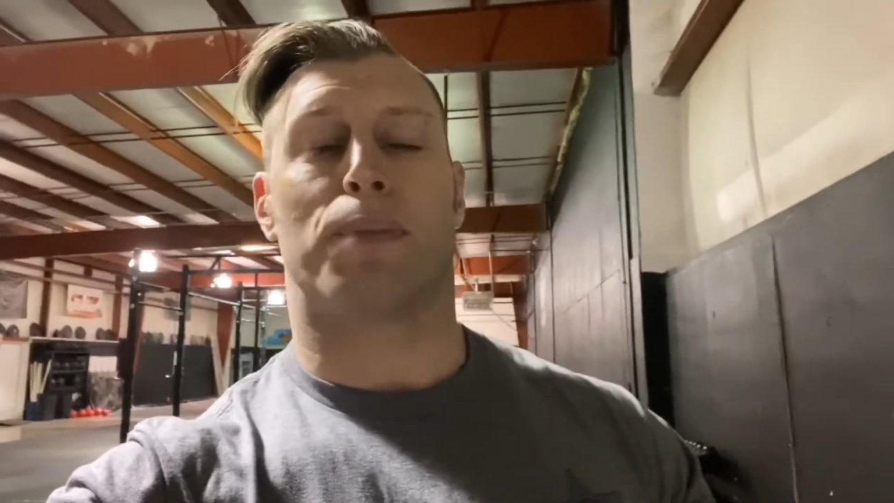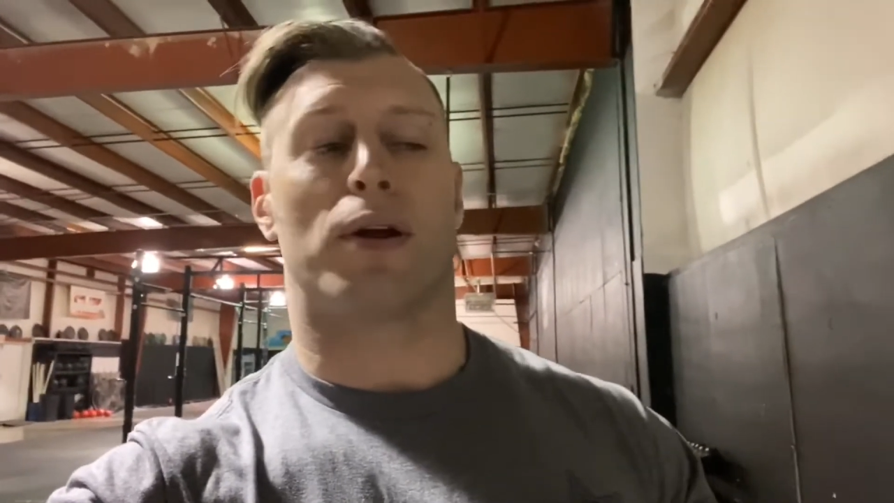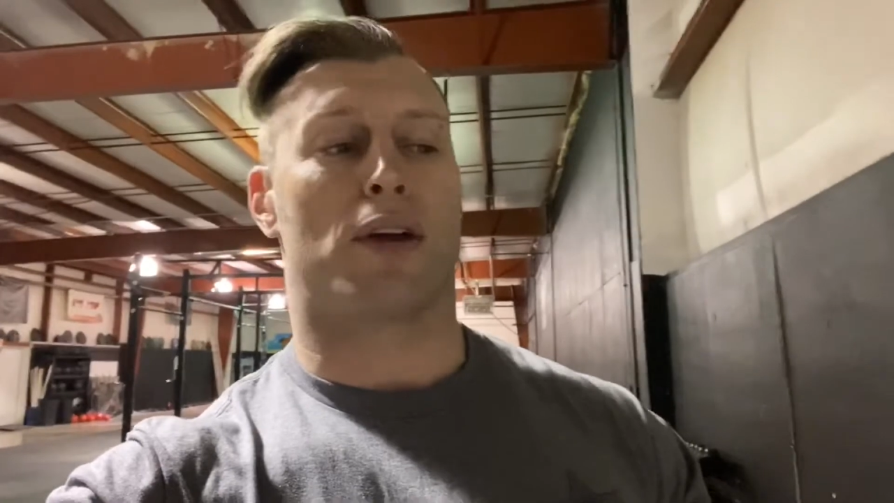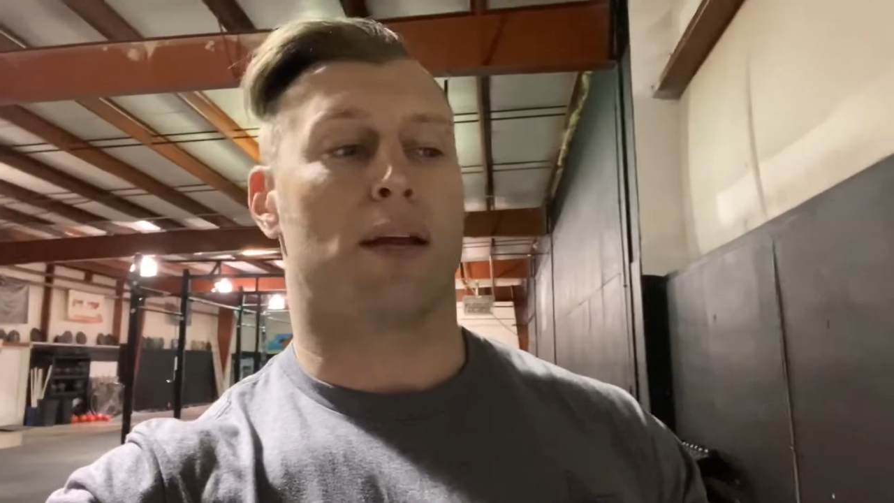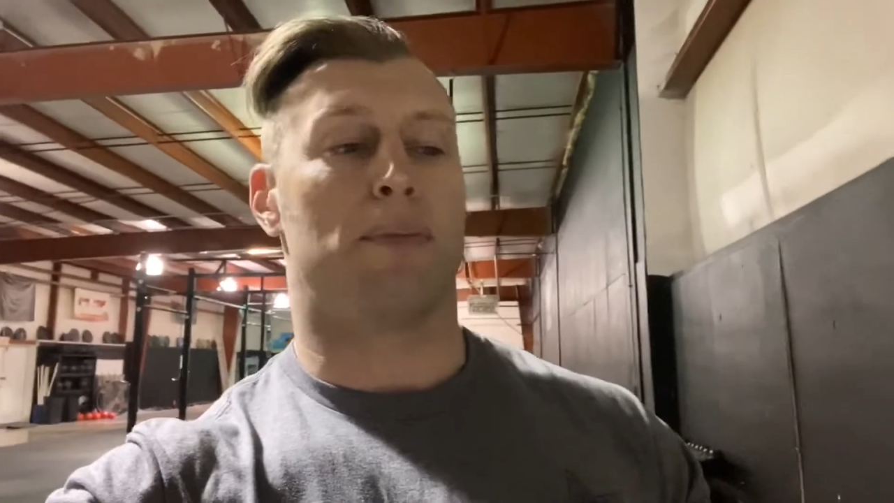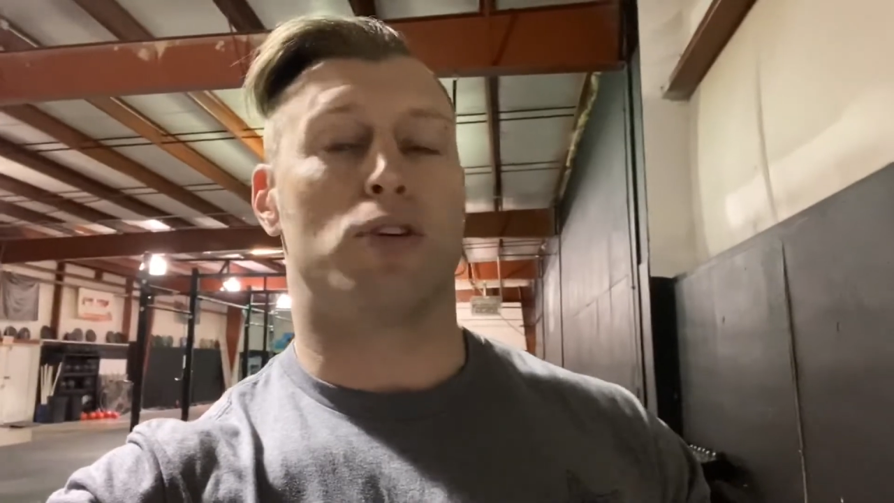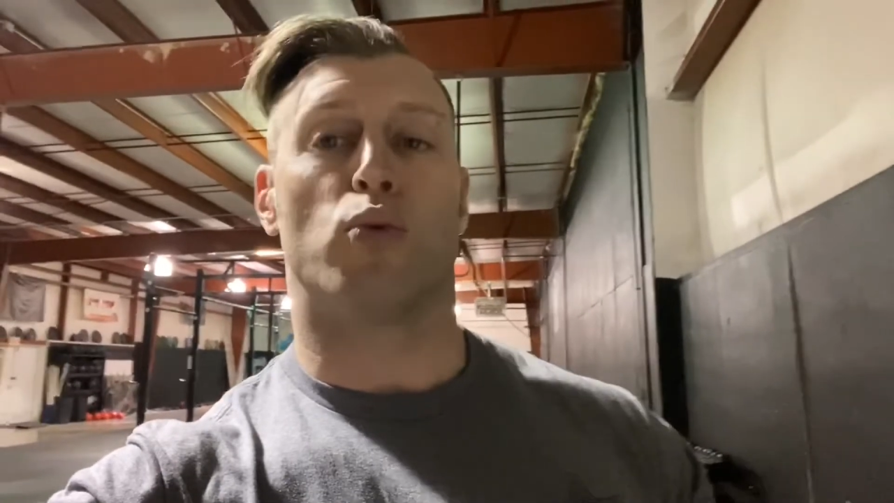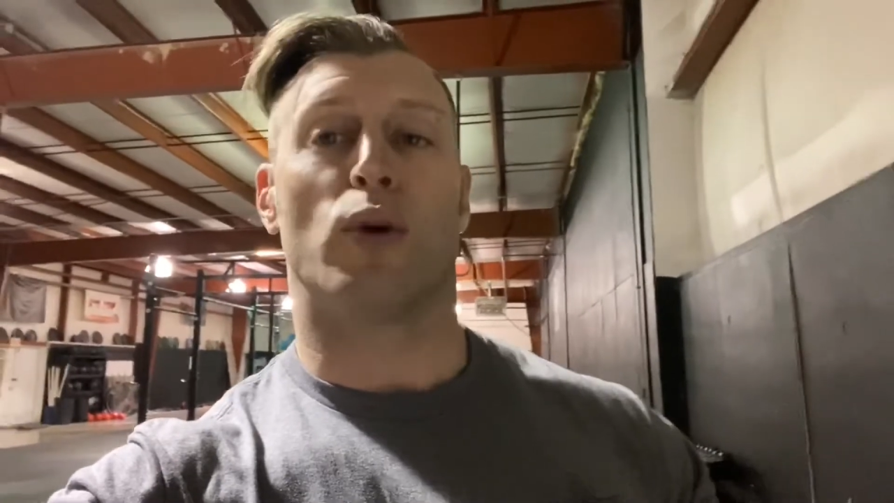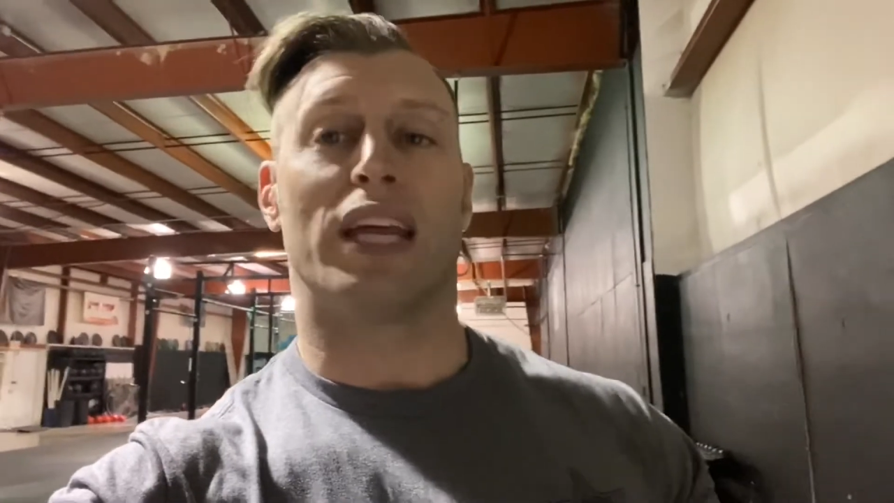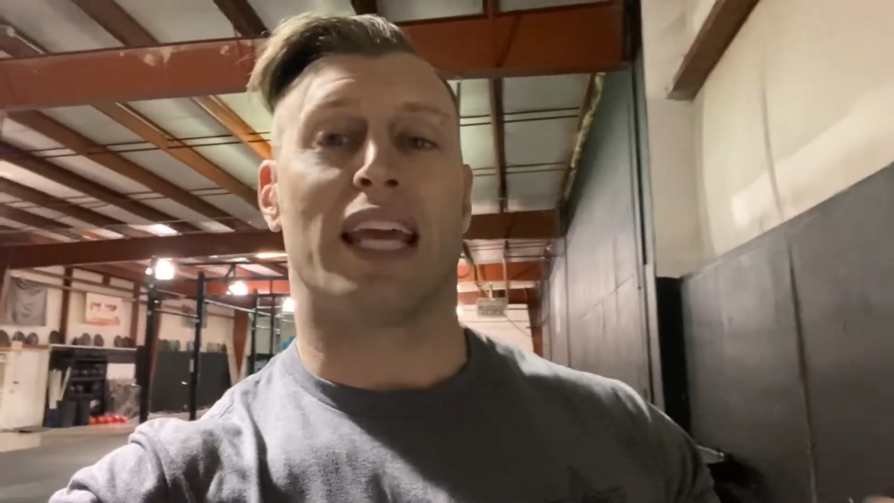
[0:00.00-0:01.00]
period
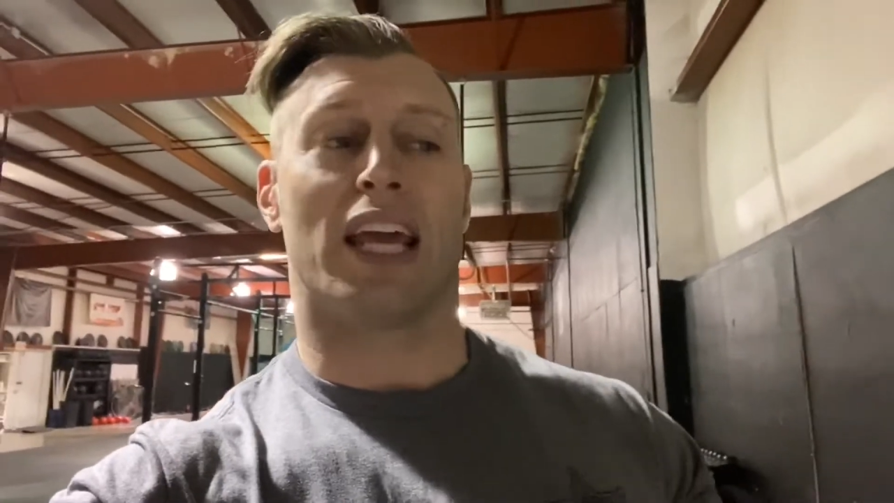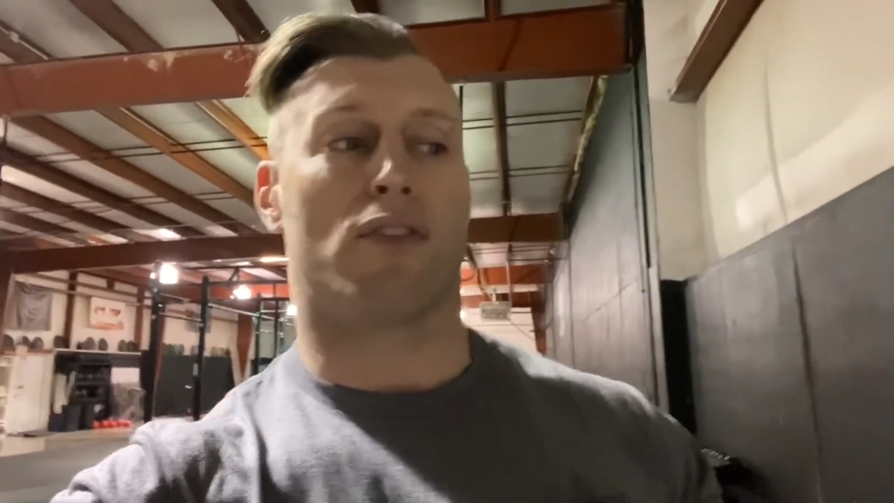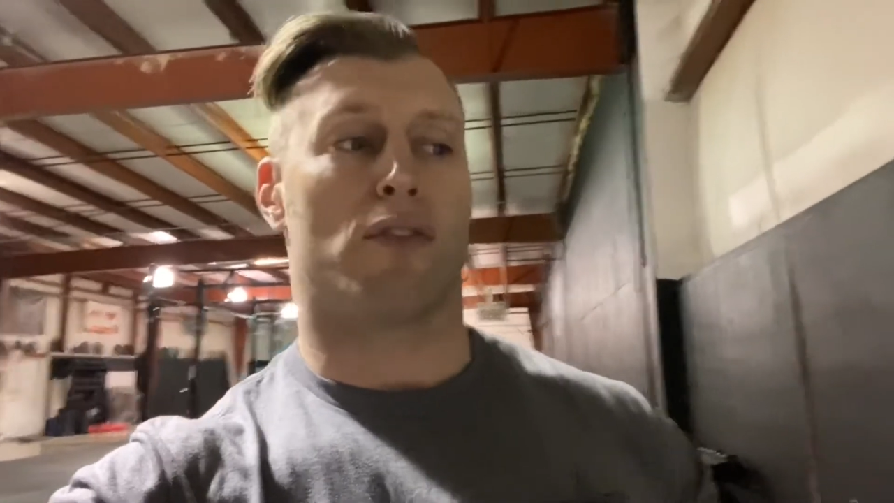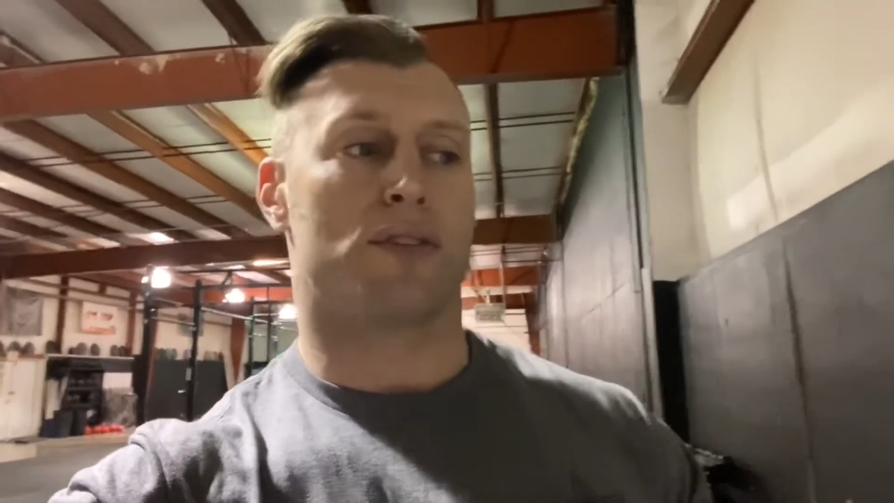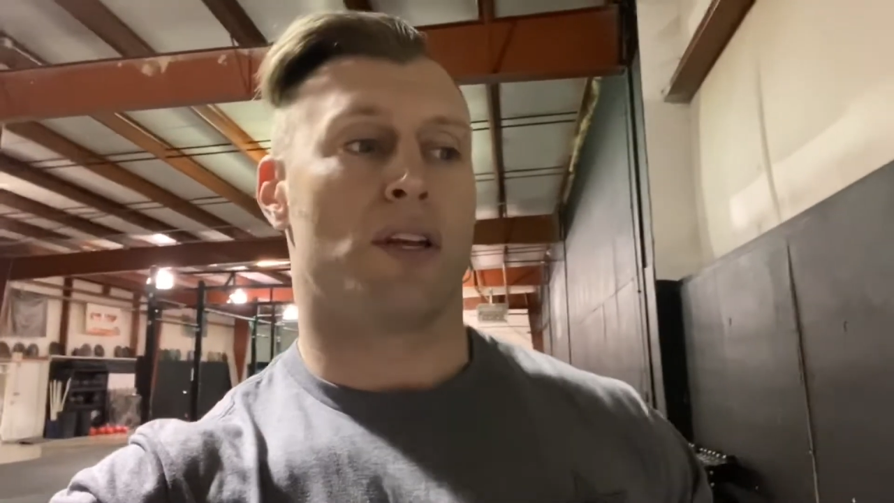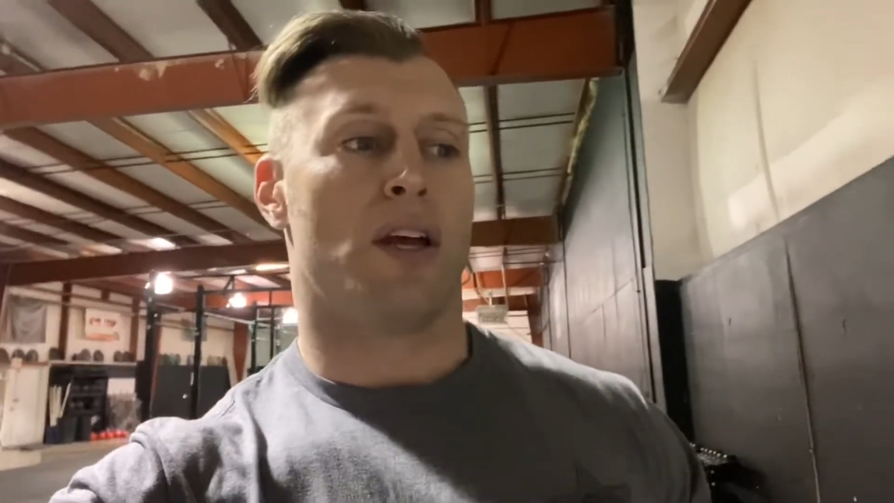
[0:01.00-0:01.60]
between intervals.